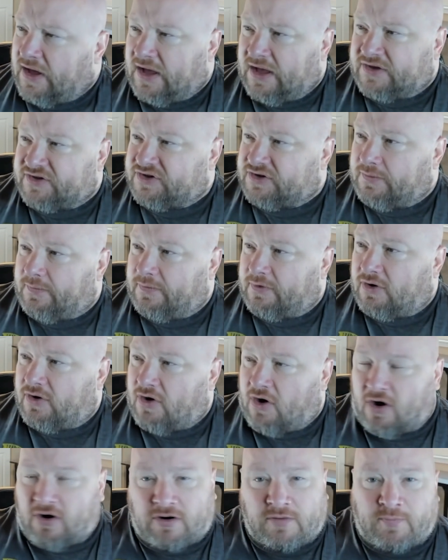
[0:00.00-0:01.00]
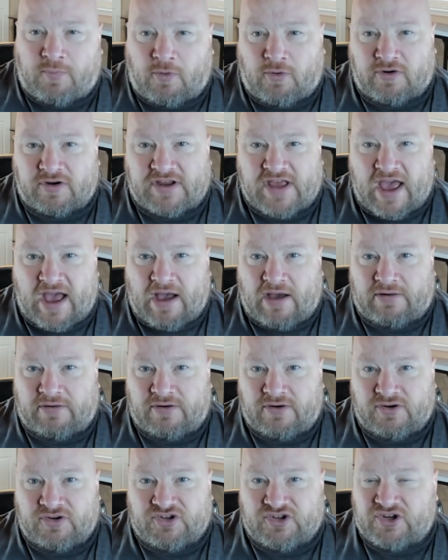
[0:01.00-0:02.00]
some cardboard
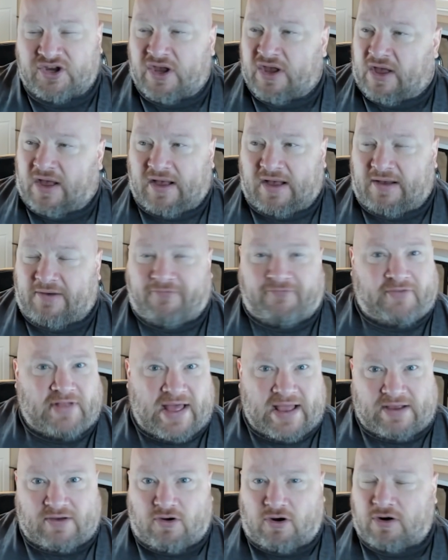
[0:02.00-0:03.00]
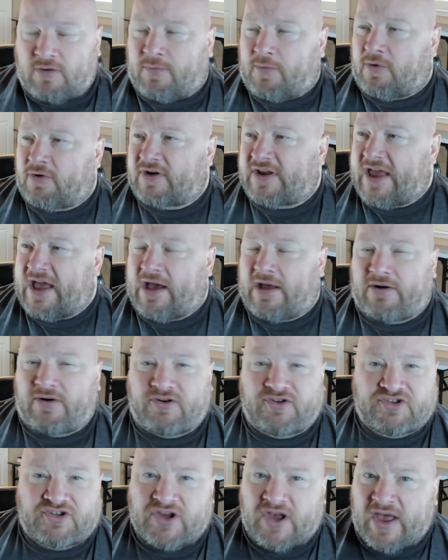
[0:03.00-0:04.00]
counters, flat cardboard
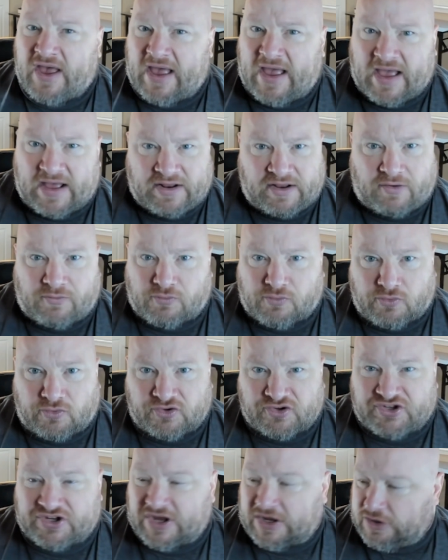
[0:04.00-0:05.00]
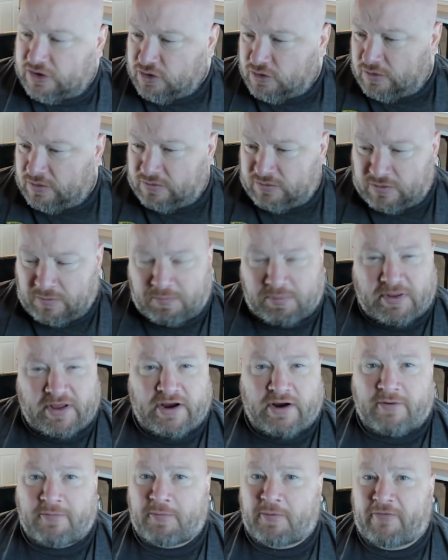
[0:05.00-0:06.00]
counters, and a rule set. The
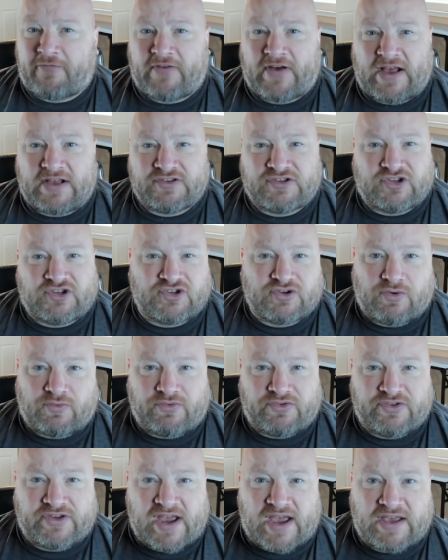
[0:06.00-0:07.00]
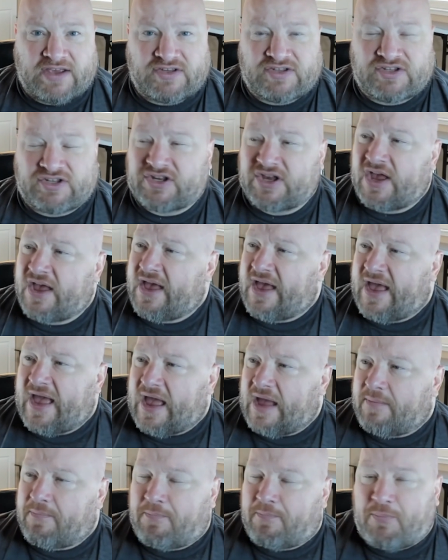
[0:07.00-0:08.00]
player provides his own dice,
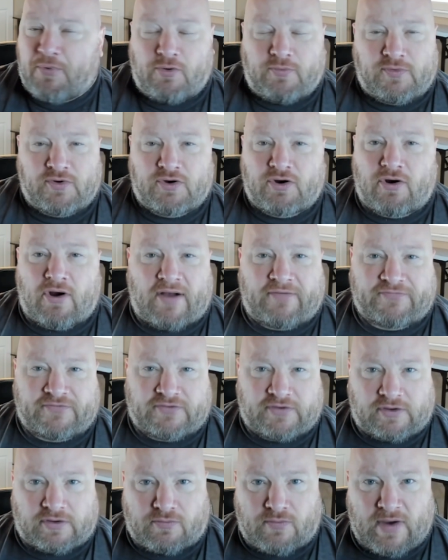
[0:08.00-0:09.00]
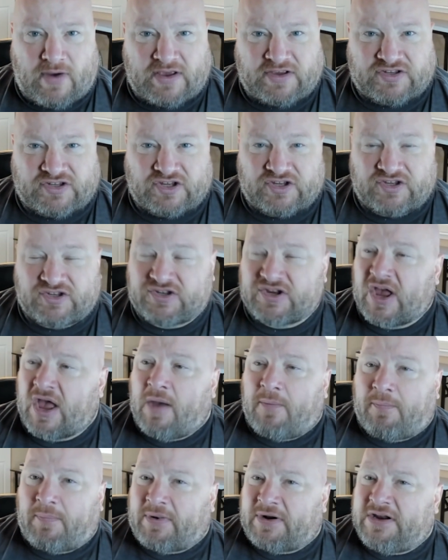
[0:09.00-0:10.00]
and boom, you're off to the races.
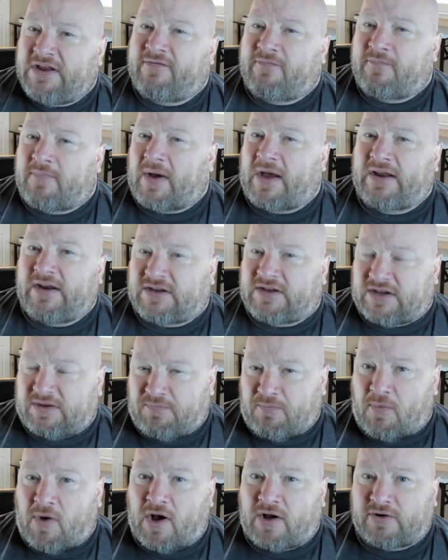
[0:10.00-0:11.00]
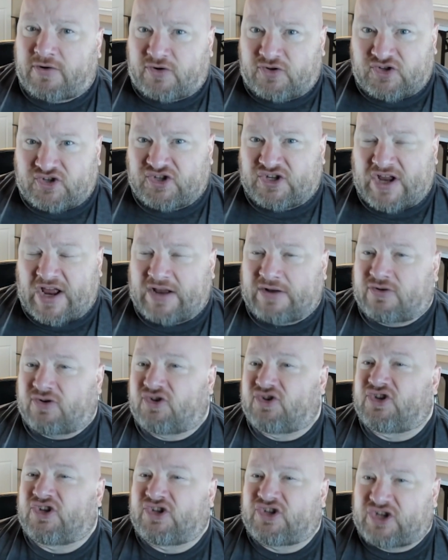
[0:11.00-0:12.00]
But even by modern
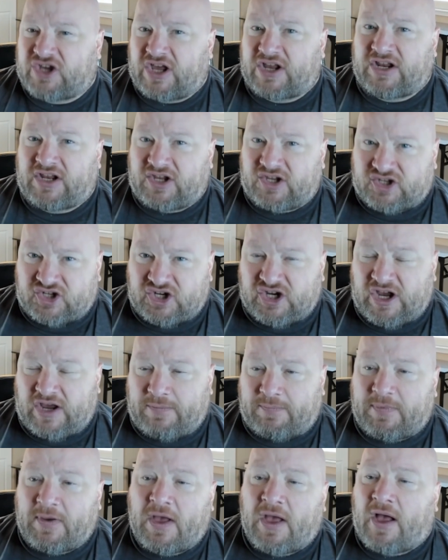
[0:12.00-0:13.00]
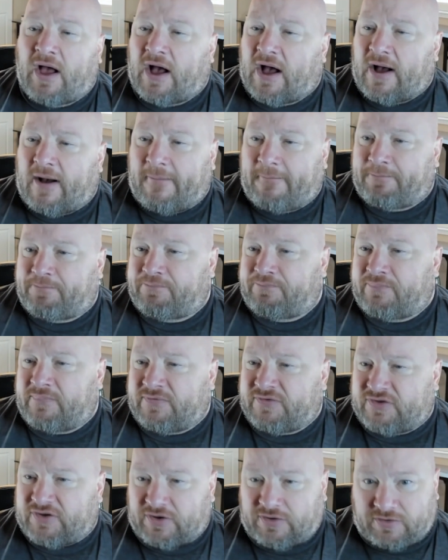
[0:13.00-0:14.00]
standards, it's getting cheap
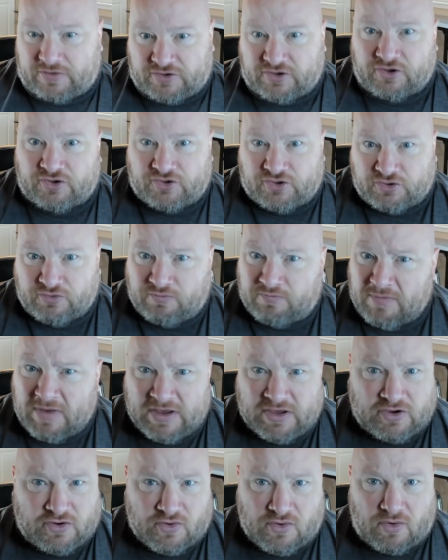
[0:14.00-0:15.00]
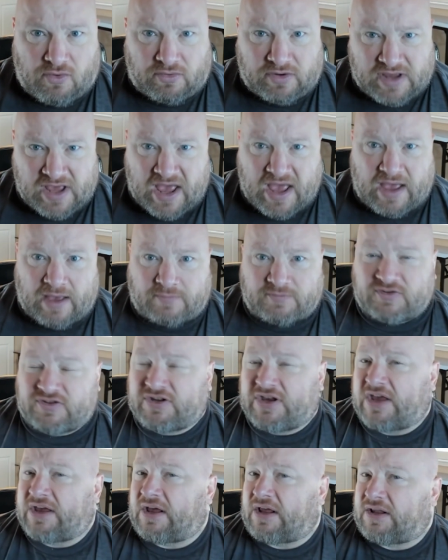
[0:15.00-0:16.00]
to make your own games. It's
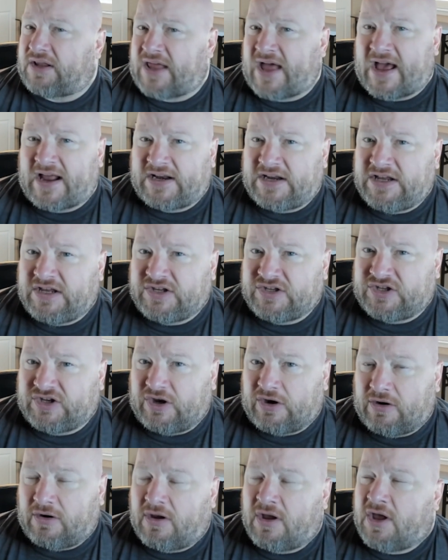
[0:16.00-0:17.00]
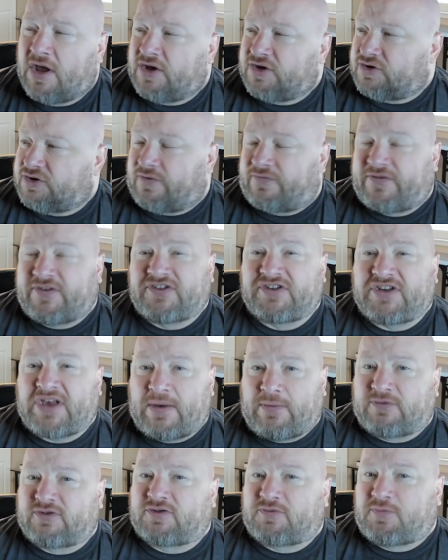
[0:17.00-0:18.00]
getting a lot easier. So if this
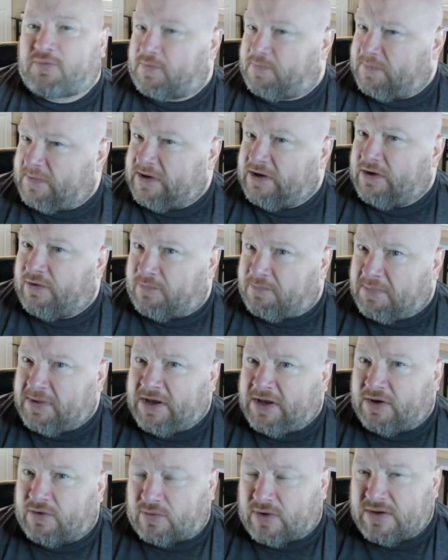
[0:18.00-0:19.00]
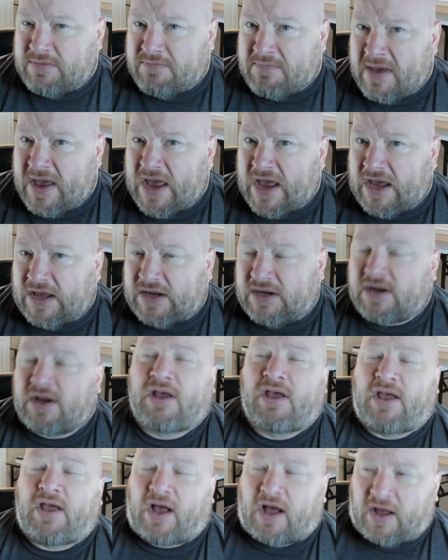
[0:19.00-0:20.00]
game was being remade,
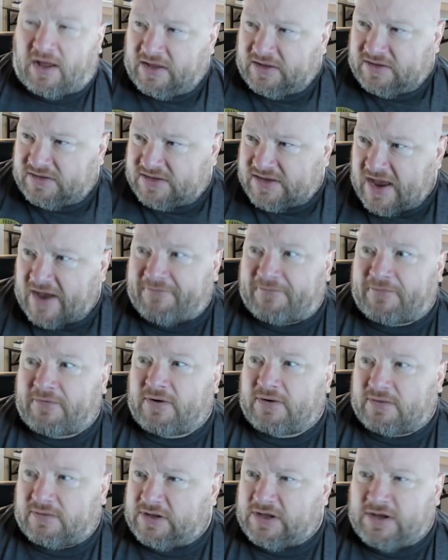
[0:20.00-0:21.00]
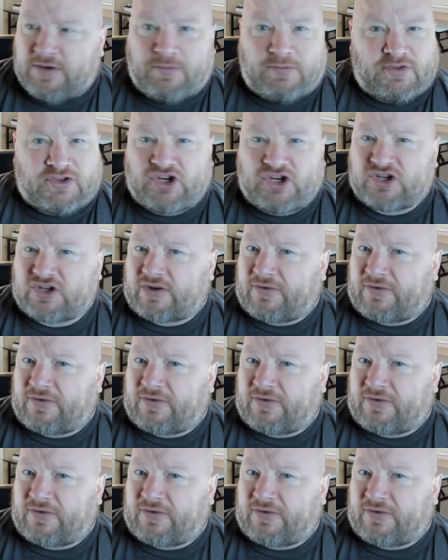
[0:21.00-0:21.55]
it definitely, with just a